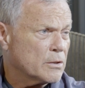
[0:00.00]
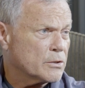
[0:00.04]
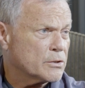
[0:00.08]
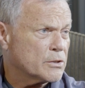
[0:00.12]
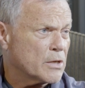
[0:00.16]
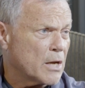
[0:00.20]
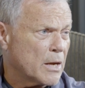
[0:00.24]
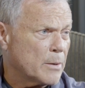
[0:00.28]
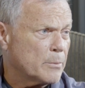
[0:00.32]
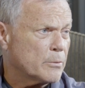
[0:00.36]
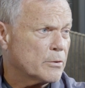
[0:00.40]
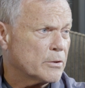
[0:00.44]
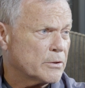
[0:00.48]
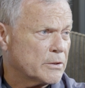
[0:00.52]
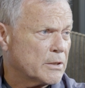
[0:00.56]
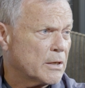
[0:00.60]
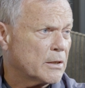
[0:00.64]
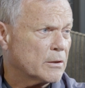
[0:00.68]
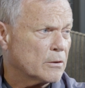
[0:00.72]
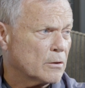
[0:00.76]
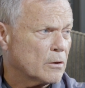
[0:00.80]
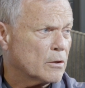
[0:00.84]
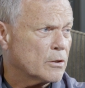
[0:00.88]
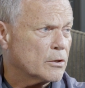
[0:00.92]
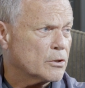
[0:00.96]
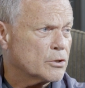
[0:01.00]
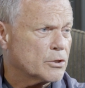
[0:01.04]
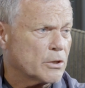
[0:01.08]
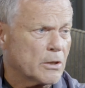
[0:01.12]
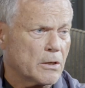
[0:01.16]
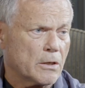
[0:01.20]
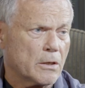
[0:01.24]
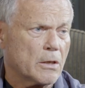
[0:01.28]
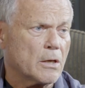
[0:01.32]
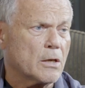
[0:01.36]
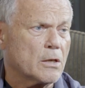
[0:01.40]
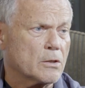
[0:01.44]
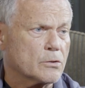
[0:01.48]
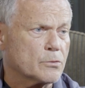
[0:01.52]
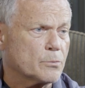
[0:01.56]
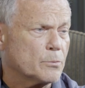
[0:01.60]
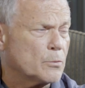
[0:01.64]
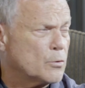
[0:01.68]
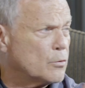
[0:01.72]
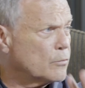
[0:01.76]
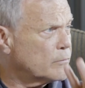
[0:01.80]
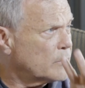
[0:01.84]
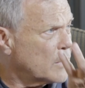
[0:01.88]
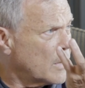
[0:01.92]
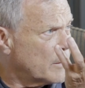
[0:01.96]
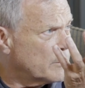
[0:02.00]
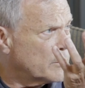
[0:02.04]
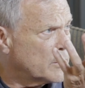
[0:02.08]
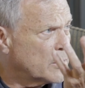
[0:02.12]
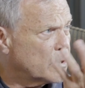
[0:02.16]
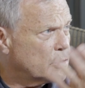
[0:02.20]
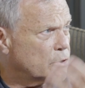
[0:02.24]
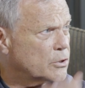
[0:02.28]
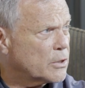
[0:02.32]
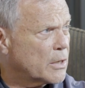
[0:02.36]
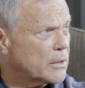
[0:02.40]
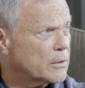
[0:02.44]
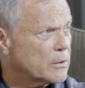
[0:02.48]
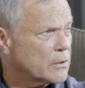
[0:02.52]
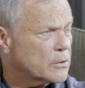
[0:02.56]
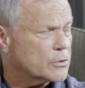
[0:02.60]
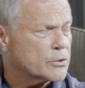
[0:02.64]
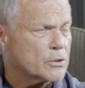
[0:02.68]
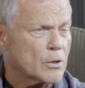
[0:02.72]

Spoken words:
Cyber and technology has moved up the agenda.